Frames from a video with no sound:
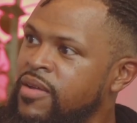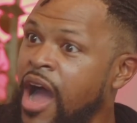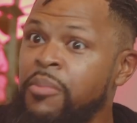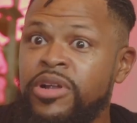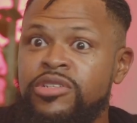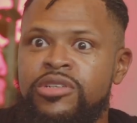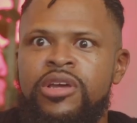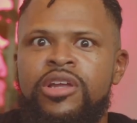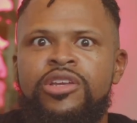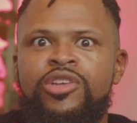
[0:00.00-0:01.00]
How much
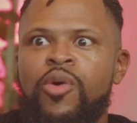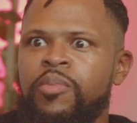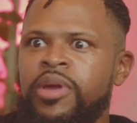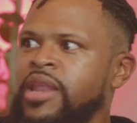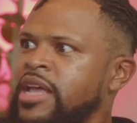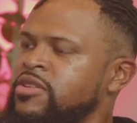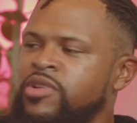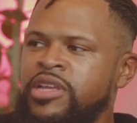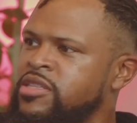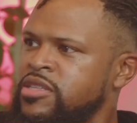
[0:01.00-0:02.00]
dopamine that
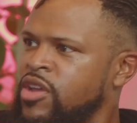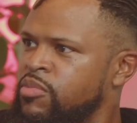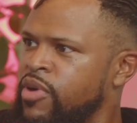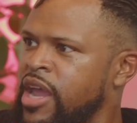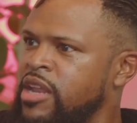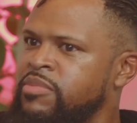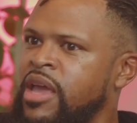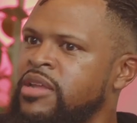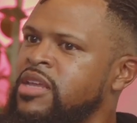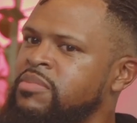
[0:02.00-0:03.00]
releases in your brain to be
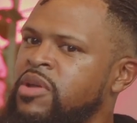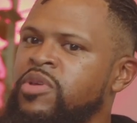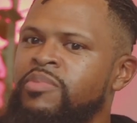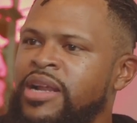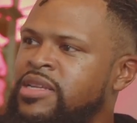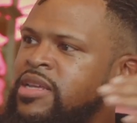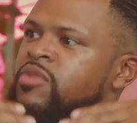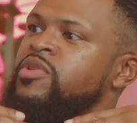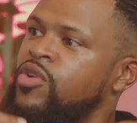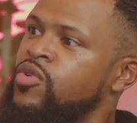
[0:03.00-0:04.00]
able to say, man, we back
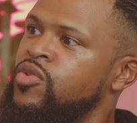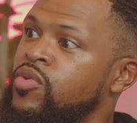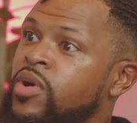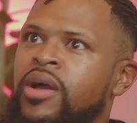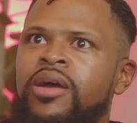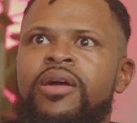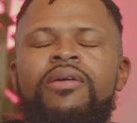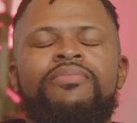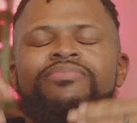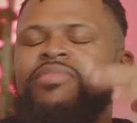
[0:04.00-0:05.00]
together, we cool.
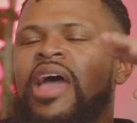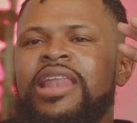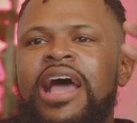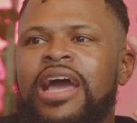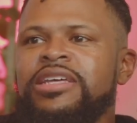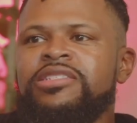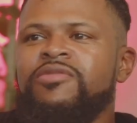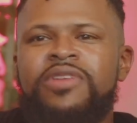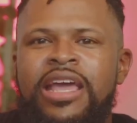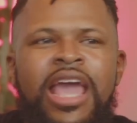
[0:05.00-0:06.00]
And that kind of
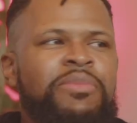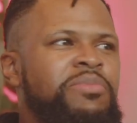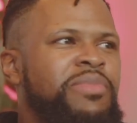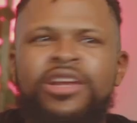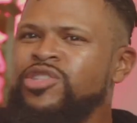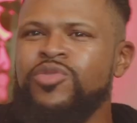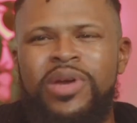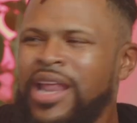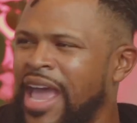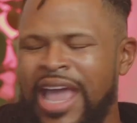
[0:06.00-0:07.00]
stuff, it can be measured
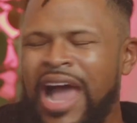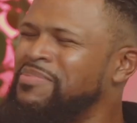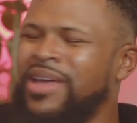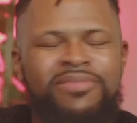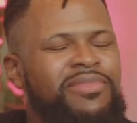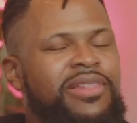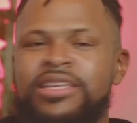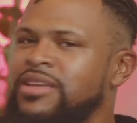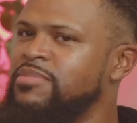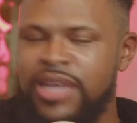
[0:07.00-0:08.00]
with
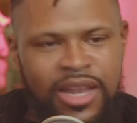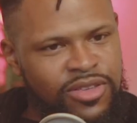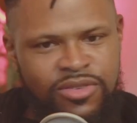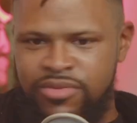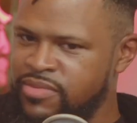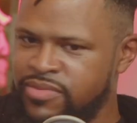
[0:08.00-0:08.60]
this, I'm telling you.